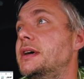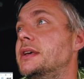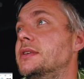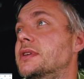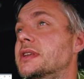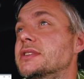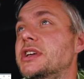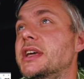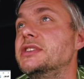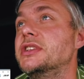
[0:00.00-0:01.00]
you can
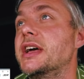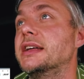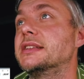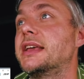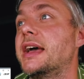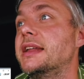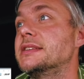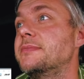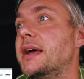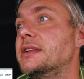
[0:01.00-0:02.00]
change that. CAN
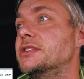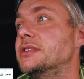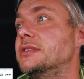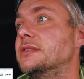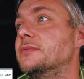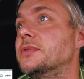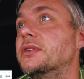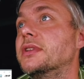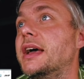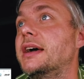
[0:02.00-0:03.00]
expansion, we
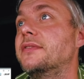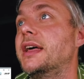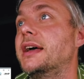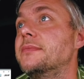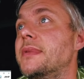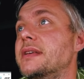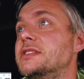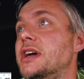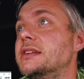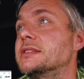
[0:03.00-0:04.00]
don't have that. Math
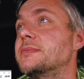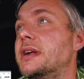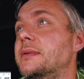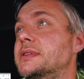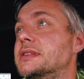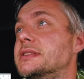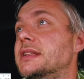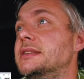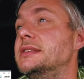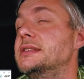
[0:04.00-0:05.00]
channels, parameters,
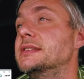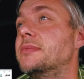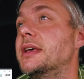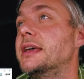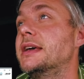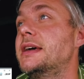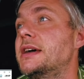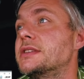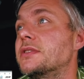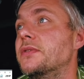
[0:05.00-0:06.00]
LED display.
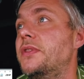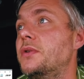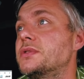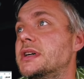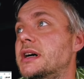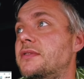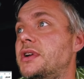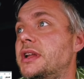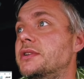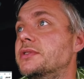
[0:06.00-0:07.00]
So those are
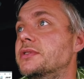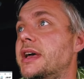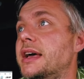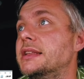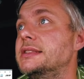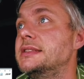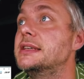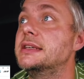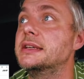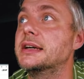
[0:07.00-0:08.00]
really good
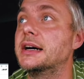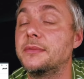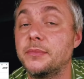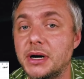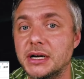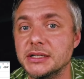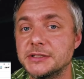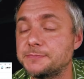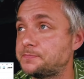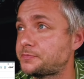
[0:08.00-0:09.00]
LED
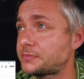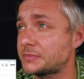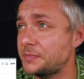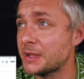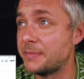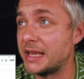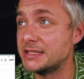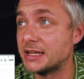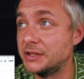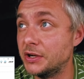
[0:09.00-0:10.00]
bars.
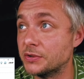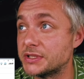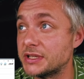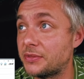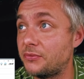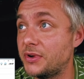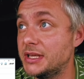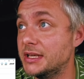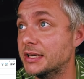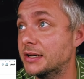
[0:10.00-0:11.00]
Basically those
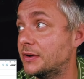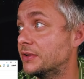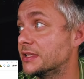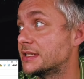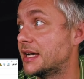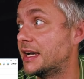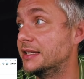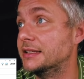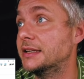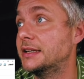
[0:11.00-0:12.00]
3 on the
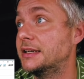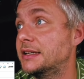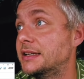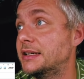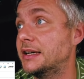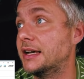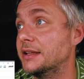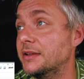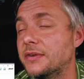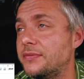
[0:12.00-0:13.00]
side
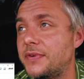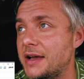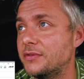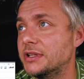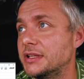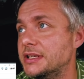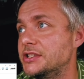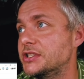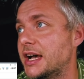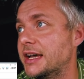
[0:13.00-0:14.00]
and 5 on
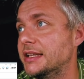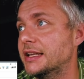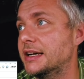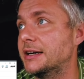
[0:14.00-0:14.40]
each side.